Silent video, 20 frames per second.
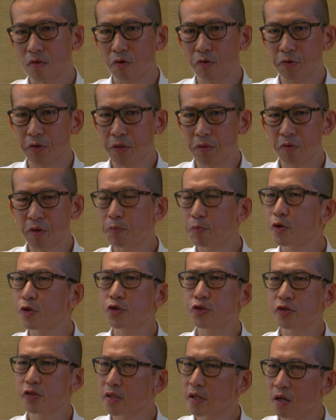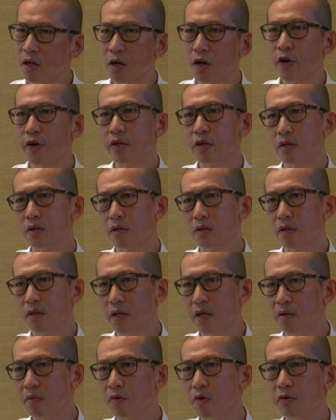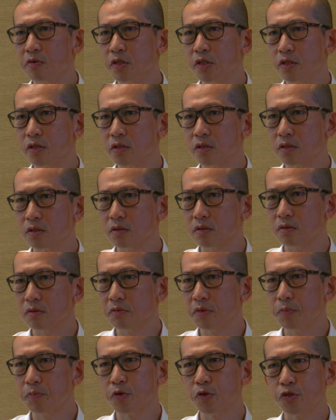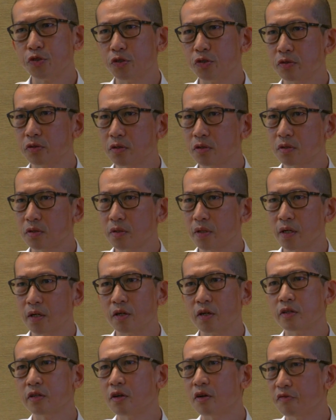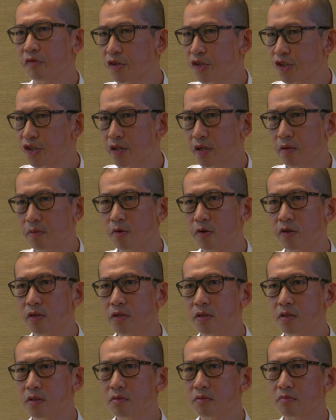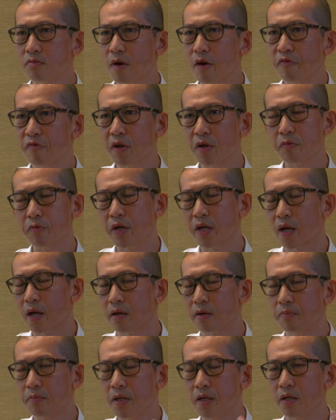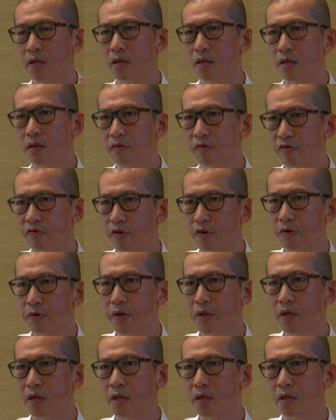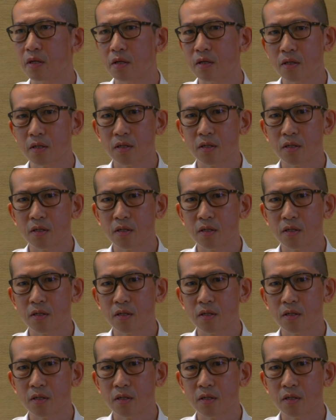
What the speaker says: we produce a lot in Mauritius. We produce a lot of vegetables. I think we can be very